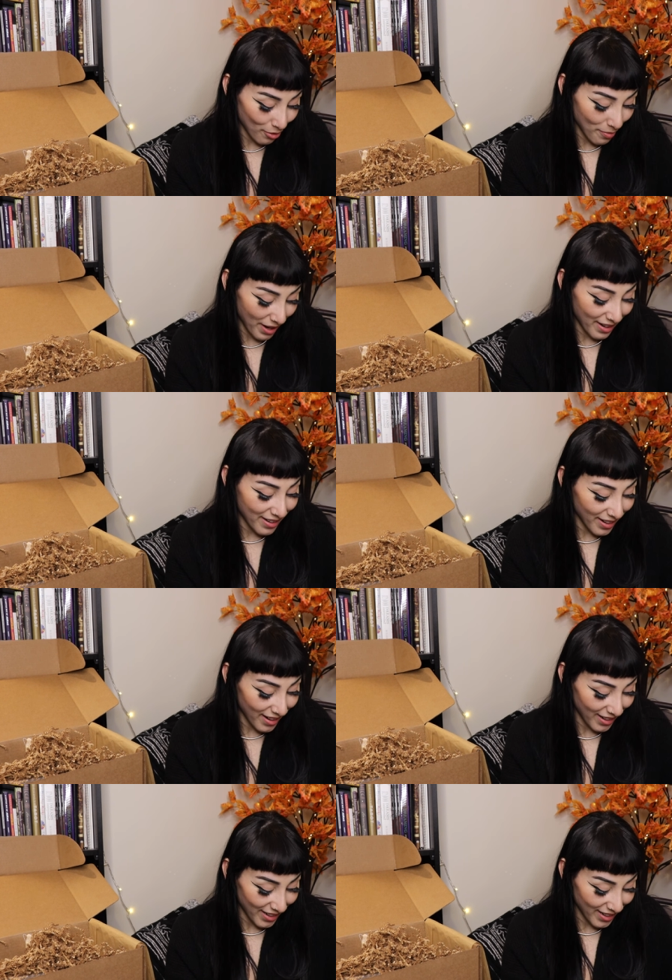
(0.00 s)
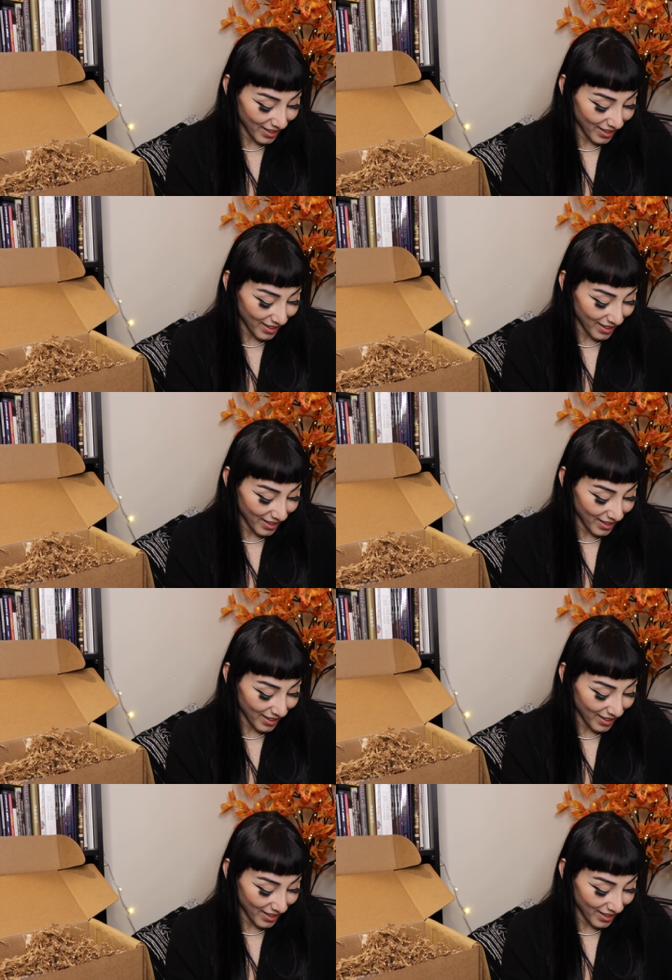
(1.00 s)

Oh my God.